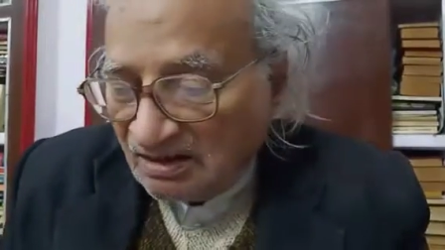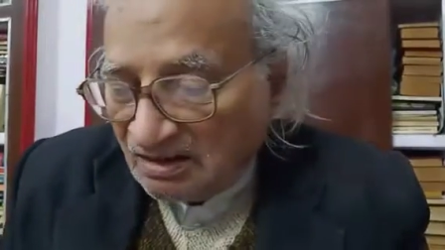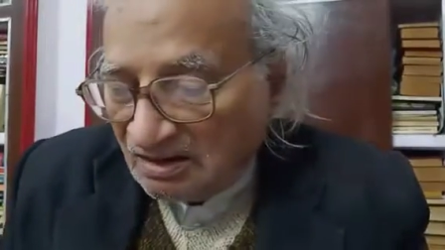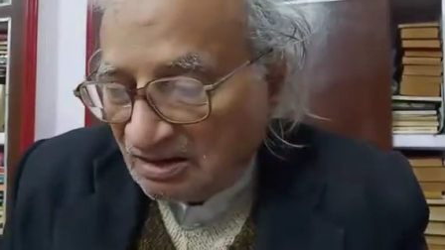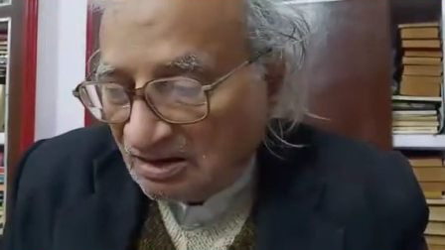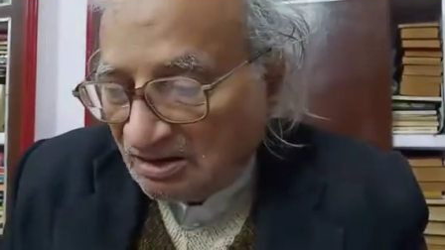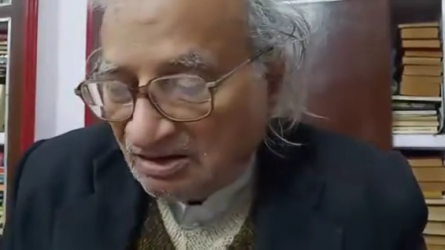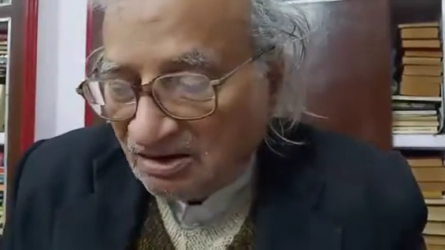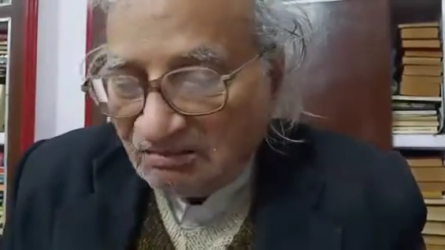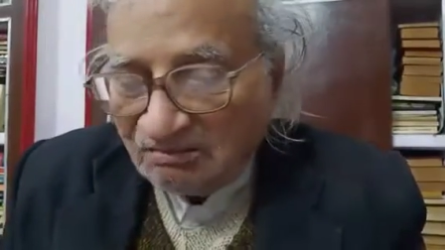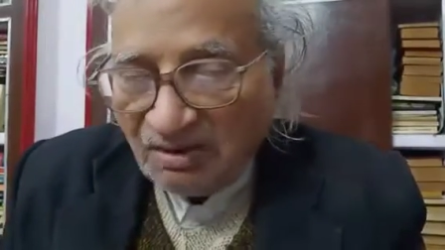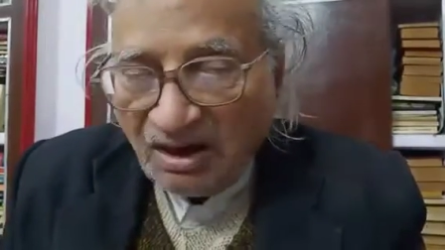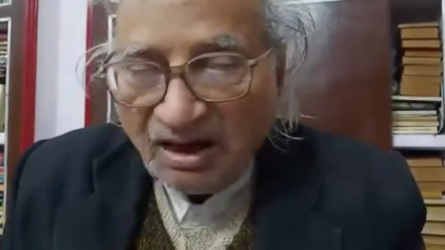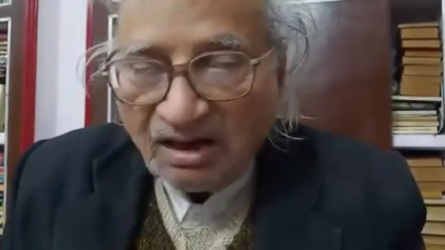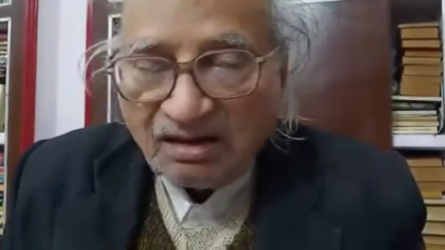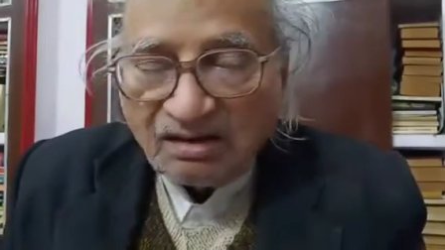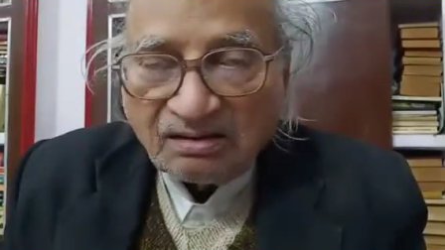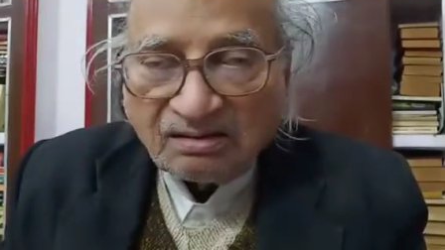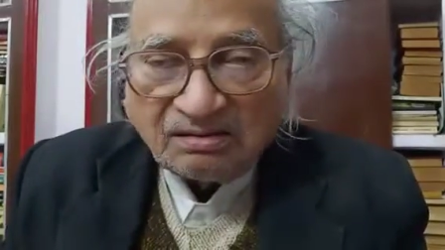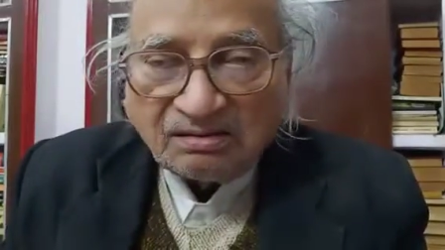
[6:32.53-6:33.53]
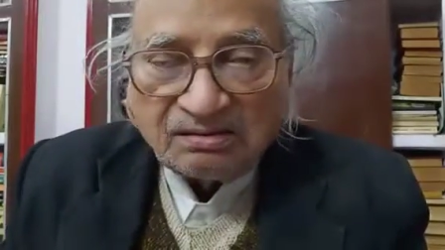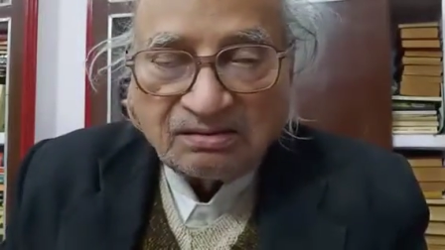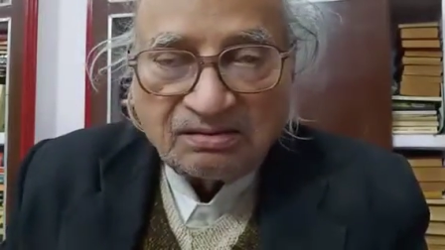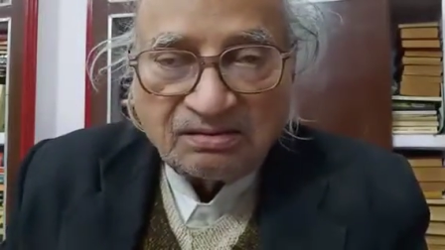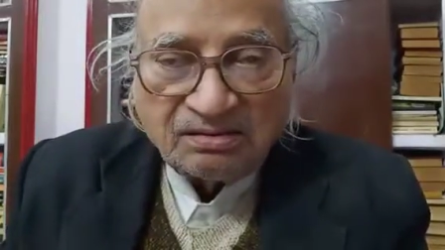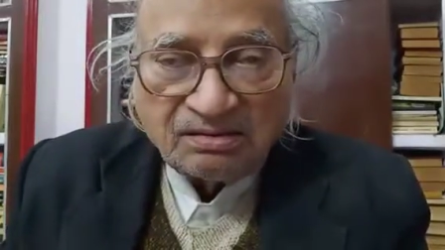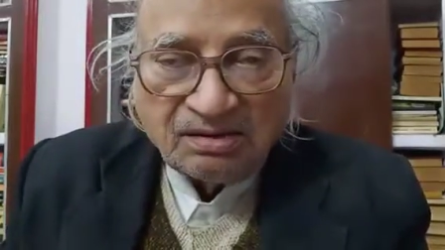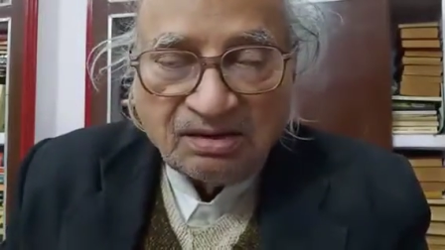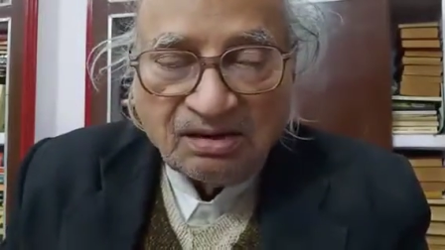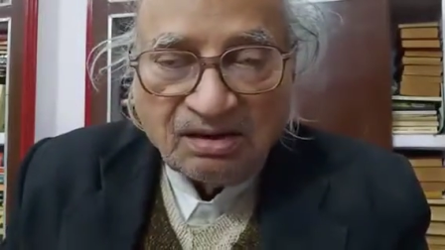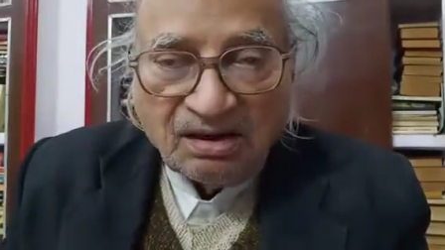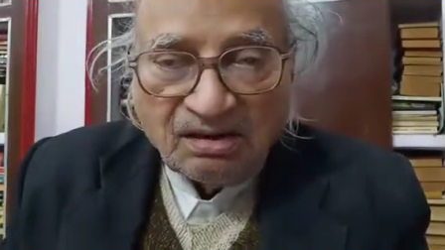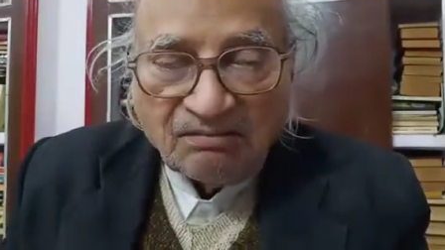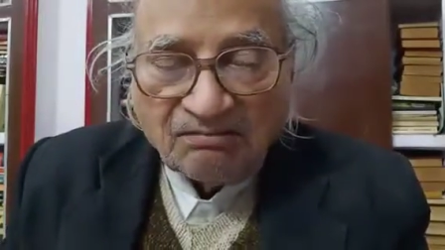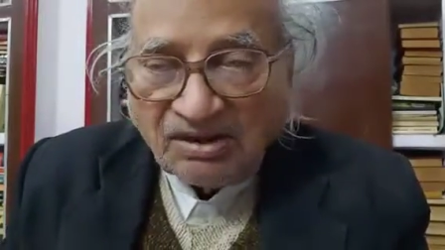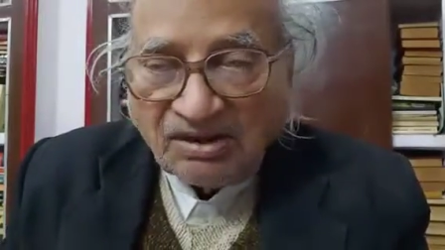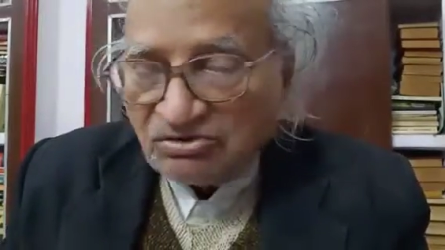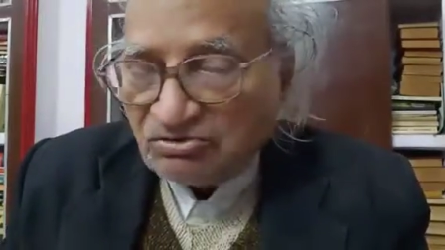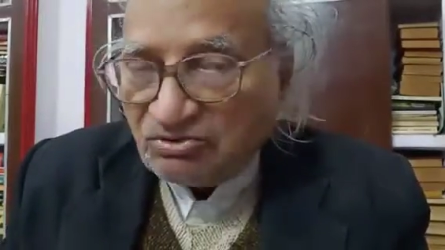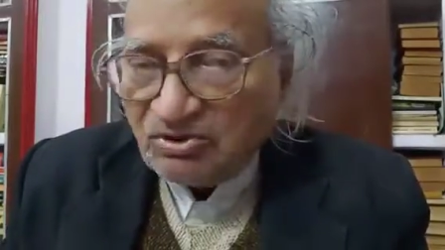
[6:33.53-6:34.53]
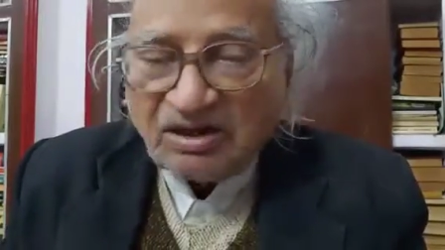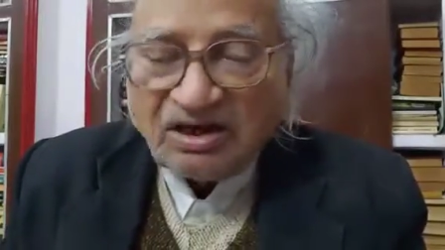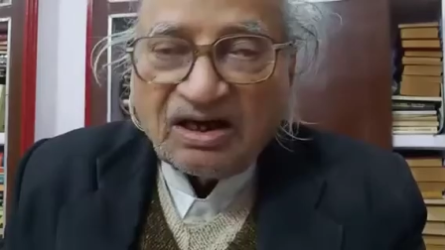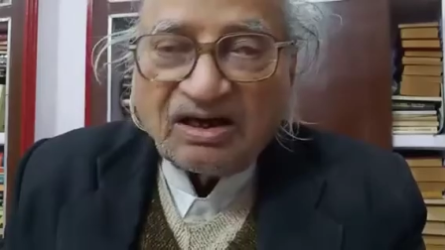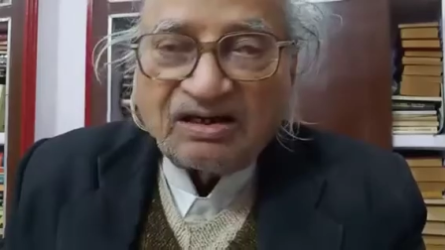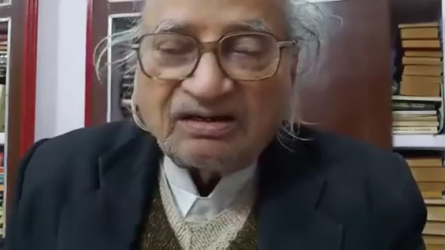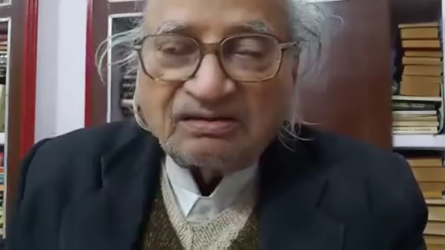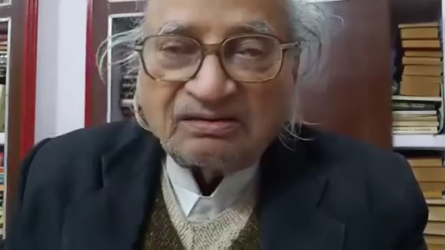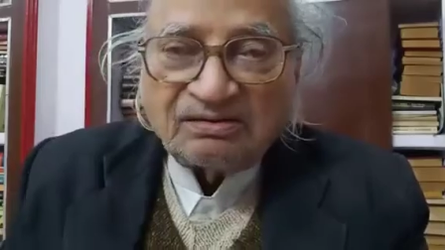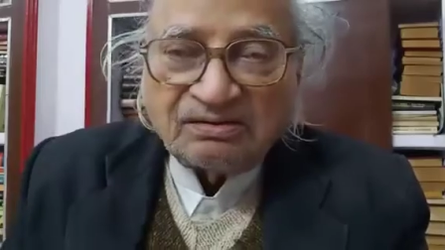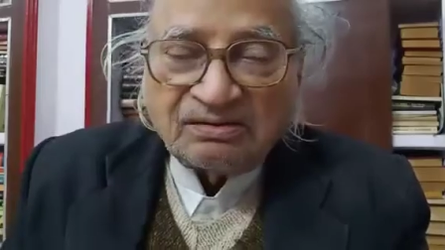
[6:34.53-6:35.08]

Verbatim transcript: written by Ben Sweetland,